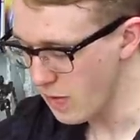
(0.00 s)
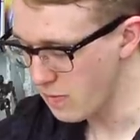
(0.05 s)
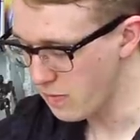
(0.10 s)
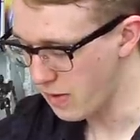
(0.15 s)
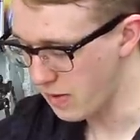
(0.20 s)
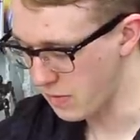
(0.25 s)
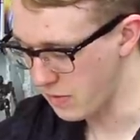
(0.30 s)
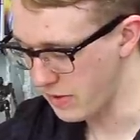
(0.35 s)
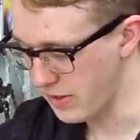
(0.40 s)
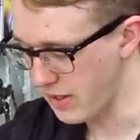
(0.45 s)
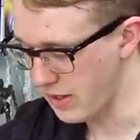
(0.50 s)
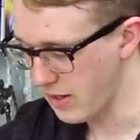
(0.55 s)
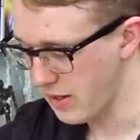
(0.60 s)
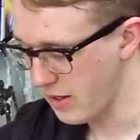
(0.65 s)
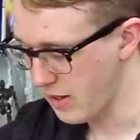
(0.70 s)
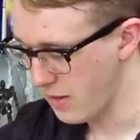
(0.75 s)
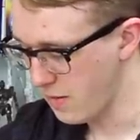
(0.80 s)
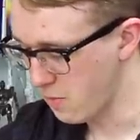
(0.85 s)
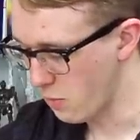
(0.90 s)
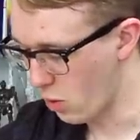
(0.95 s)
Probably
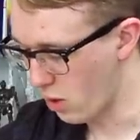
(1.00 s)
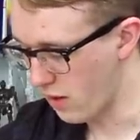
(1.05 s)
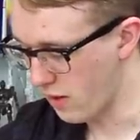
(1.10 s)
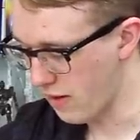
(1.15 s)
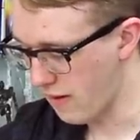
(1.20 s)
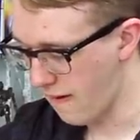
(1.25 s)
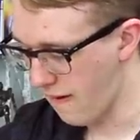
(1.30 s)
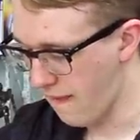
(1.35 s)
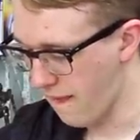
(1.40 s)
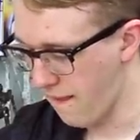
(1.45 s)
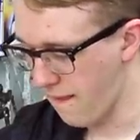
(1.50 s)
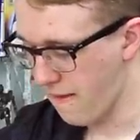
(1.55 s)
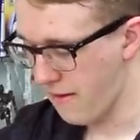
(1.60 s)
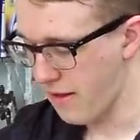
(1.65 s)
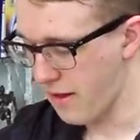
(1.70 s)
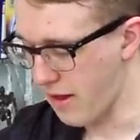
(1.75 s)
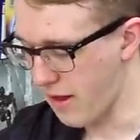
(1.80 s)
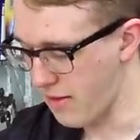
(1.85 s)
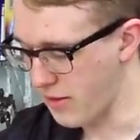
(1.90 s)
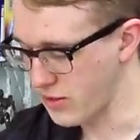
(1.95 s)
more.
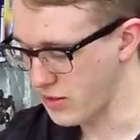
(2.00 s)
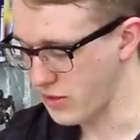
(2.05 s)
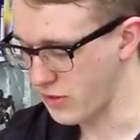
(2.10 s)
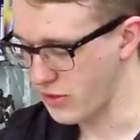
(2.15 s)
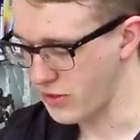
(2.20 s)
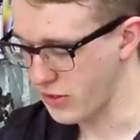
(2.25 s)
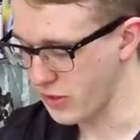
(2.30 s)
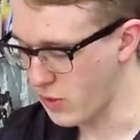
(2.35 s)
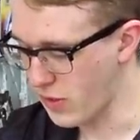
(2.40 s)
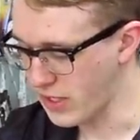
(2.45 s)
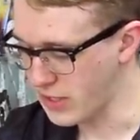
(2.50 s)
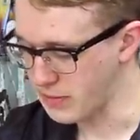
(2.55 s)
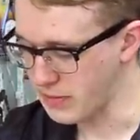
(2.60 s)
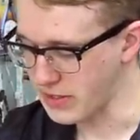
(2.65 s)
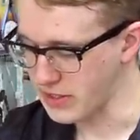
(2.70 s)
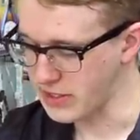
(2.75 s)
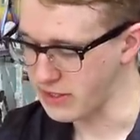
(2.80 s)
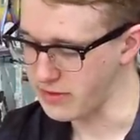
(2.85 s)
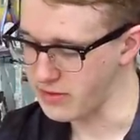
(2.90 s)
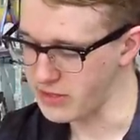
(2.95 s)
Uh, those are usually quite
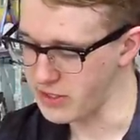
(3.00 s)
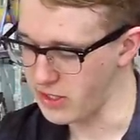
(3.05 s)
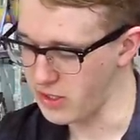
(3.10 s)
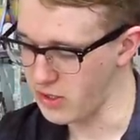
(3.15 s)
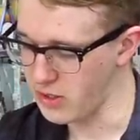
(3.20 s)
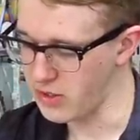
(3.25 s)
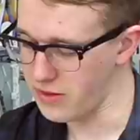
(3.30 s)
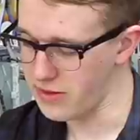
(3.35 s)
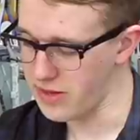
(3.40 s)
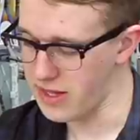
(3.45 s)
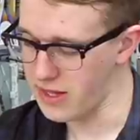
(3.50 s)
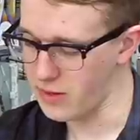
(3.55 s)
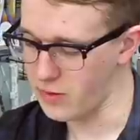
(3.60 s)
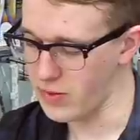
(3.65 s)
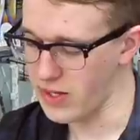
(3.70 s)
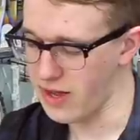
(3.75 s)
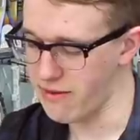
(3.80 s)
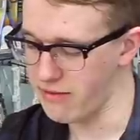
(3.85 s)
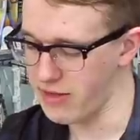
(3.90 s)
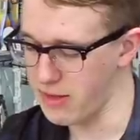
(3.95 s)
expensive. So then
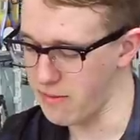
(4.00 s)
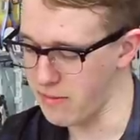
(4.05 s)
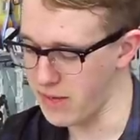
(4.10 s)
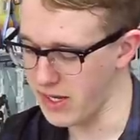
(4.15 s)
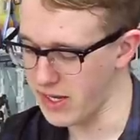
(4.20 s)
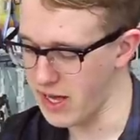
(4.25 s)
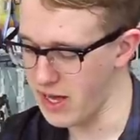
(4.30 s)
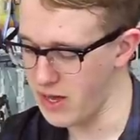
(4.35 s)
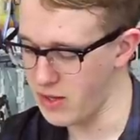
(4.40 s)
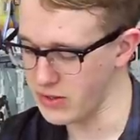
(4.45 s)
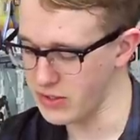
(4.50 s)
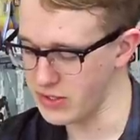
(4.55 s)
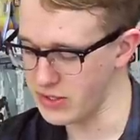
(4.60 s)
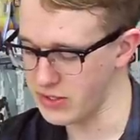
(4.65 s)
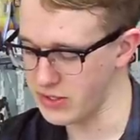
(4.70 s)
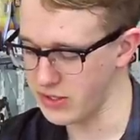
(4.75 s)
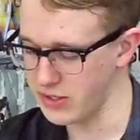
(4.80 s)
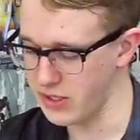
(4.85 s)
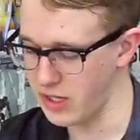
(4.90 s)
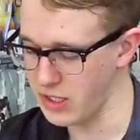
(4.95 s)
we have the Mega
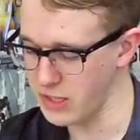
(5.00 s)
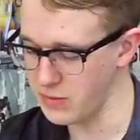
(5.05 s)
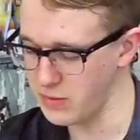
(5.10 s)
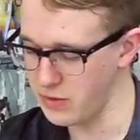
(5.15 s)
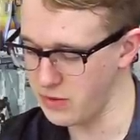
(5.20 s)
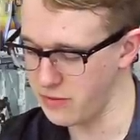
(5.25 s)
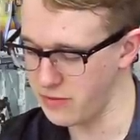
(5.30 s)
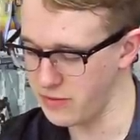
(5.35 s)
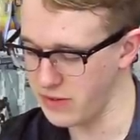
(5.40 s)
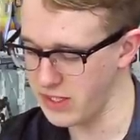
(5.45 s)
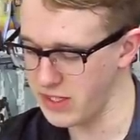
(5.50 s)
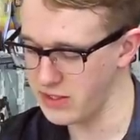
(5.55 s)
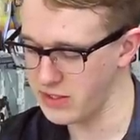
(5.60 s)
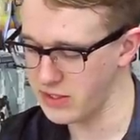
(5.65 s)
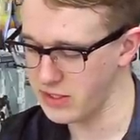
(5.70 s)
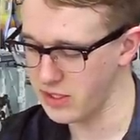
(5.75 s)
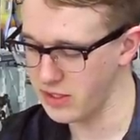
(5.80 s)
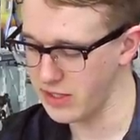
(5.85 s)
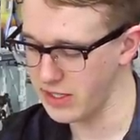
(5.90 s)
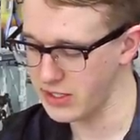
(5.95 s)
House Cosmo
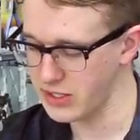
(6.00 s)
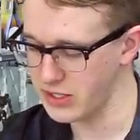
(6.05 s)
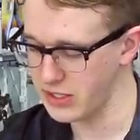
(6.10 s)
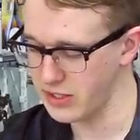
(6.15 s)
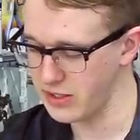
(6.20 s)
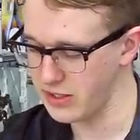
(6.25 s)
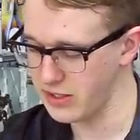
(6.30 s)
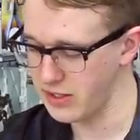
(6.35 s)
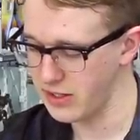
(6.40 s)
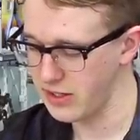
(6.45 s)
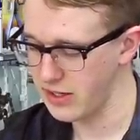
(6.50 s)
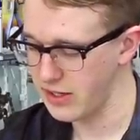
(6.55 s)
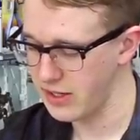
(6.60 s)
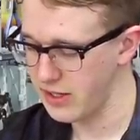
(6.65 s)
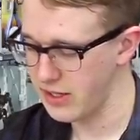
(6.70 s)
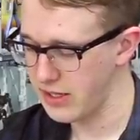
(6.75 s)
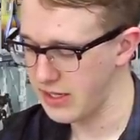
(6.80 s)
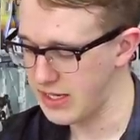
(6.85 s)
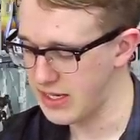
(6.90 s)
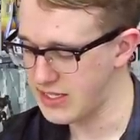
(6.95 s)
Fleet Collection
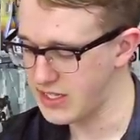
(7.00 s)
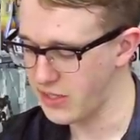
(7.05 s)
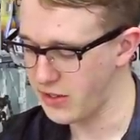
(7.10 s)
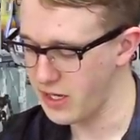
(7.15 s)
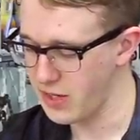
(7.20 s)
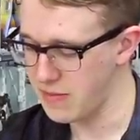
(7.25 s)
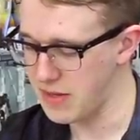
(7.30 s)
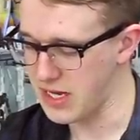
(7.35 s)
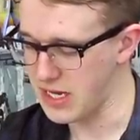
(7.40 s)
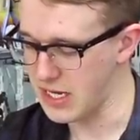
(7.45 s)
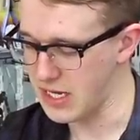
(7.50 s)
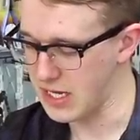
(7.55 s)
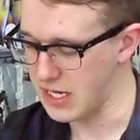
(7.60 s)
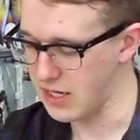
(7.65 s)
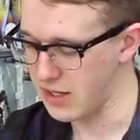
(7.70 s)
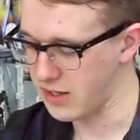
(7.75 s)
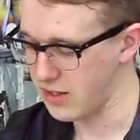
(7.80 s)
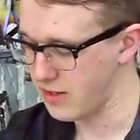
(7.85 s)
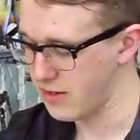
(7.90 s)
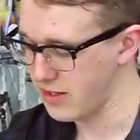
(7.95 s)

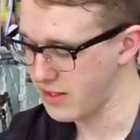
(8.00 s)
Isaribi.